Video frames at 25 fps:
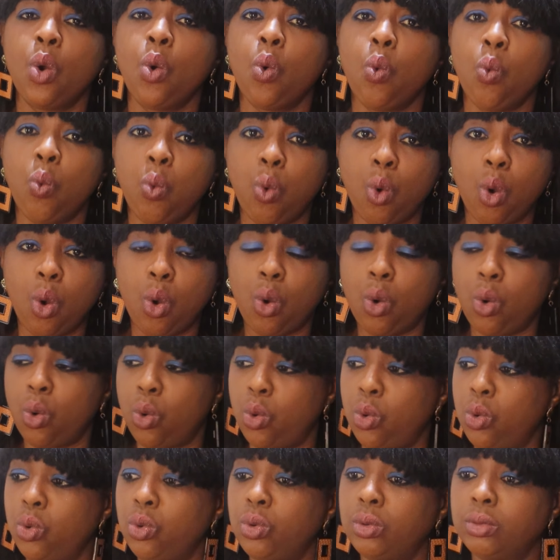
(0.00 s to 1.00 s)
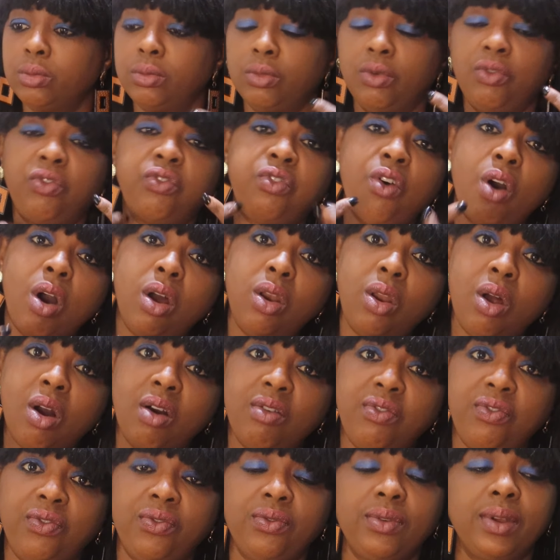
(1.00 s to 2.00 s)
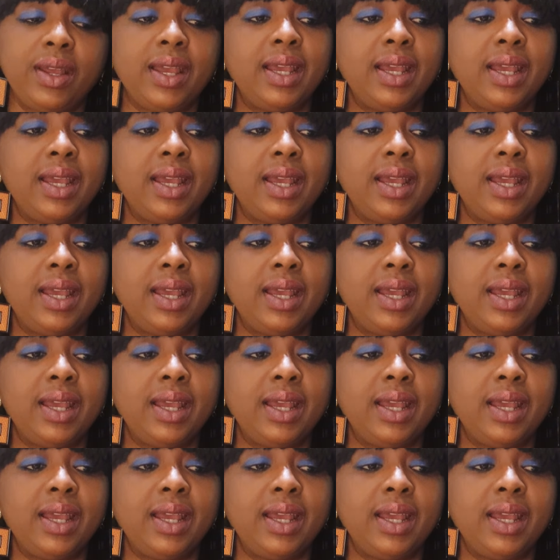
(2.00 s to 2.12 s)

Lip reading: will fall off